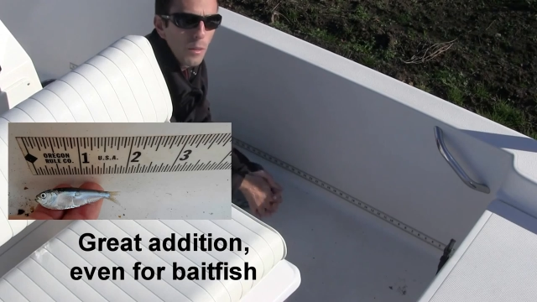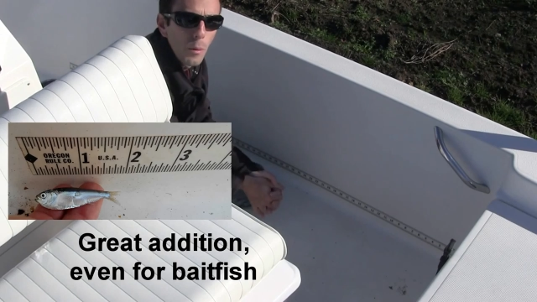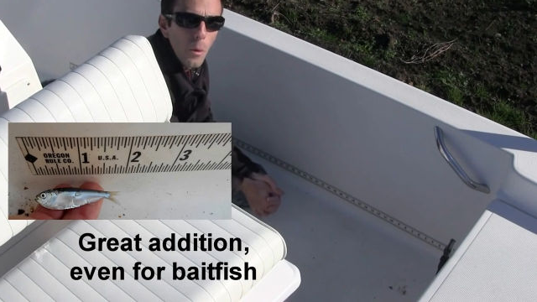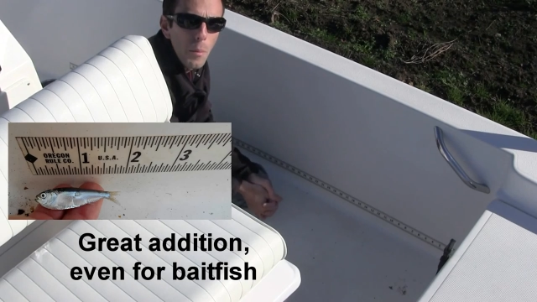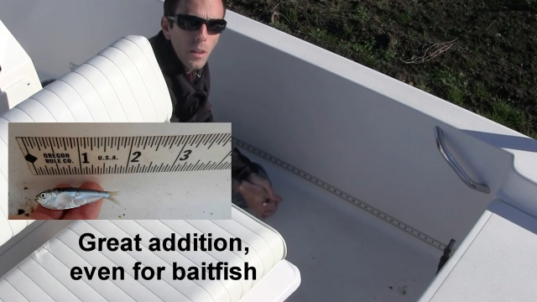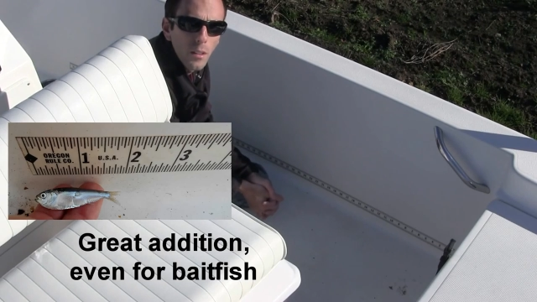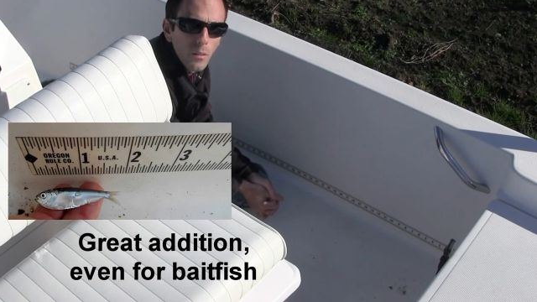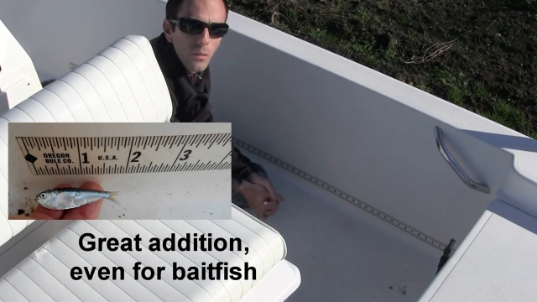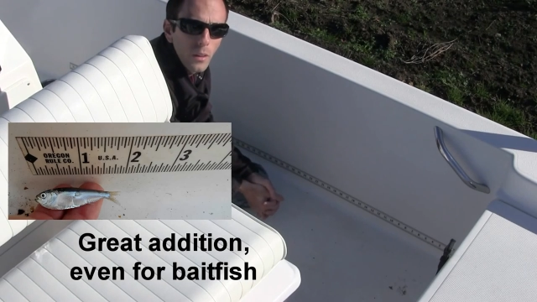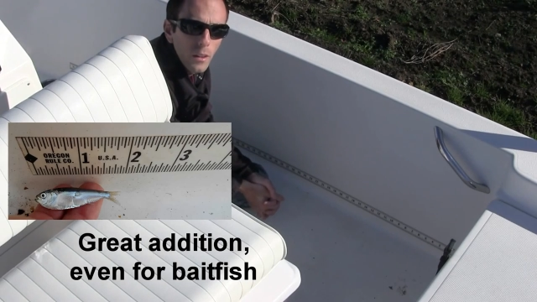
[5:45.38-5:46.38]
of the boat makes it
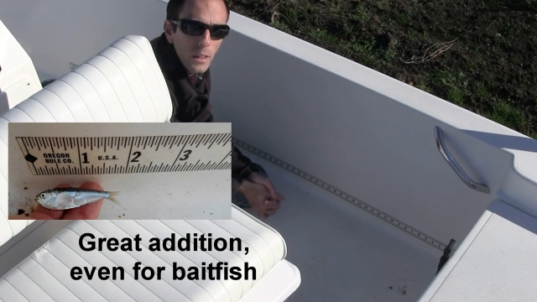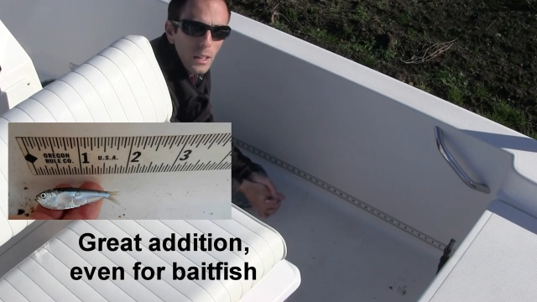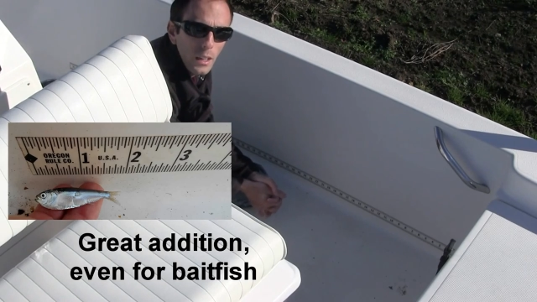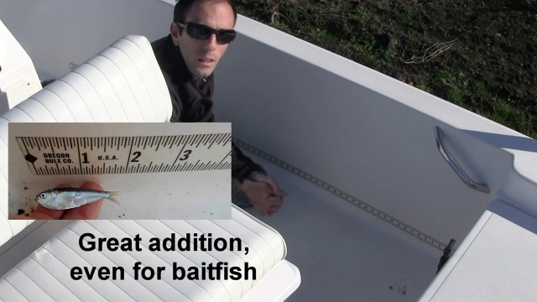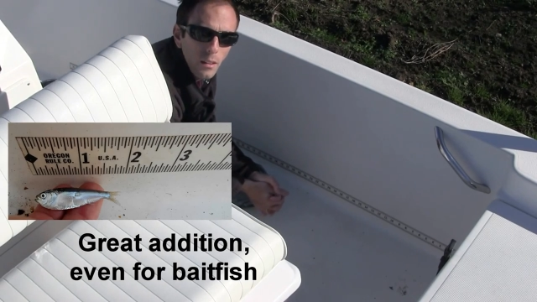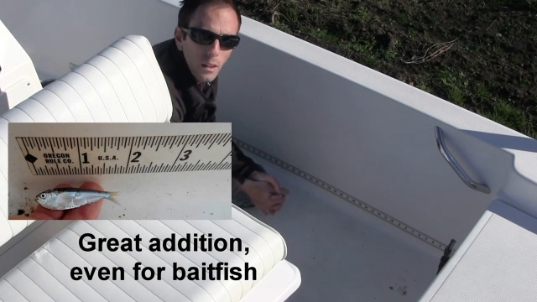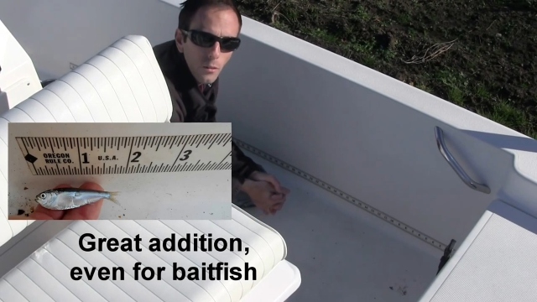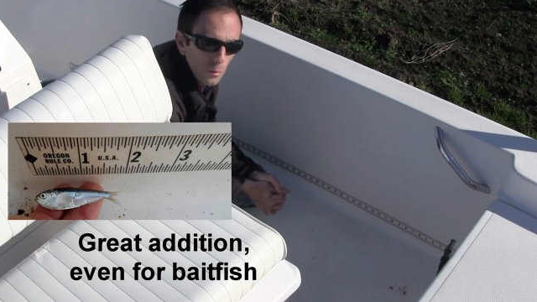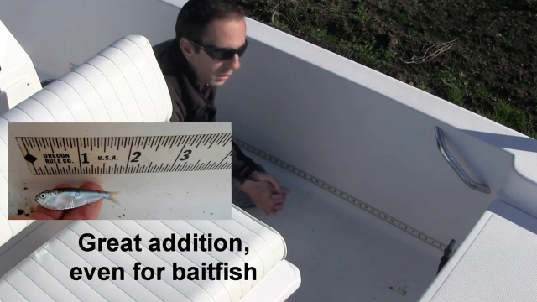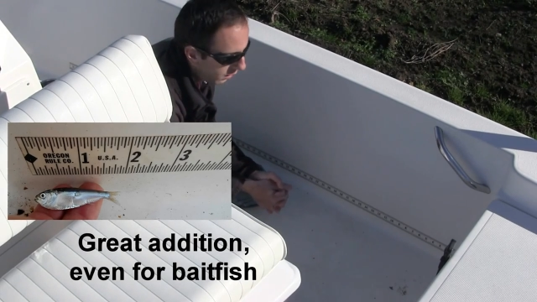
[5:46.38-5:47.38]
very easy
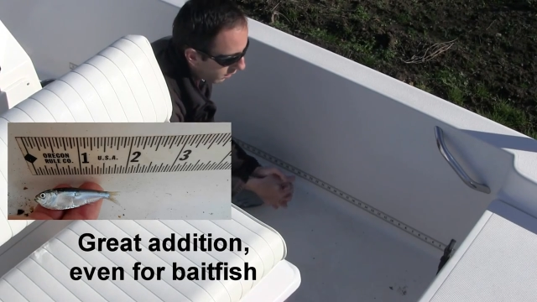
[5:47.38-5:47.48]
for me to